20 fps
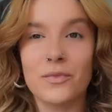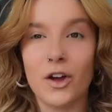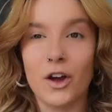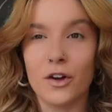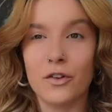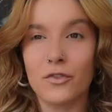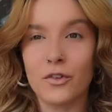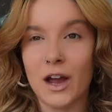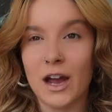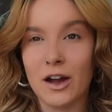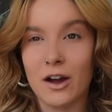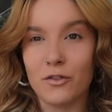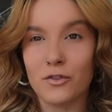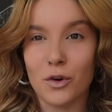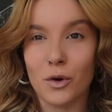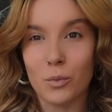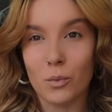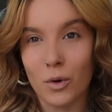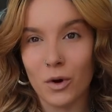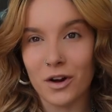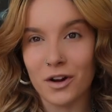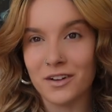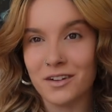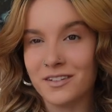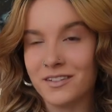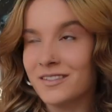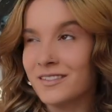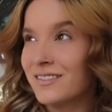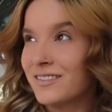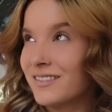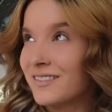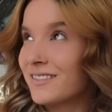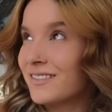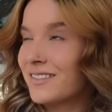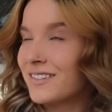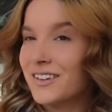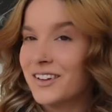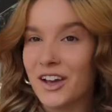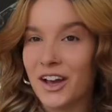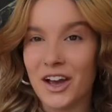I've, I've got one
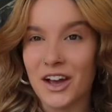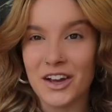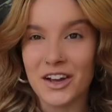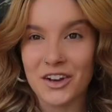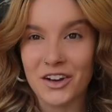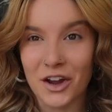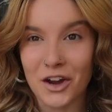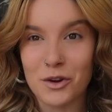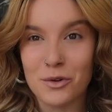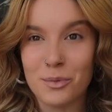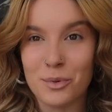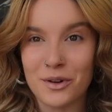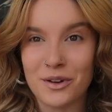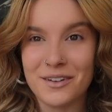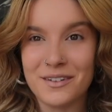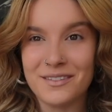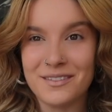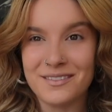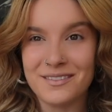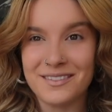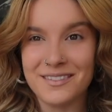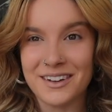curtain open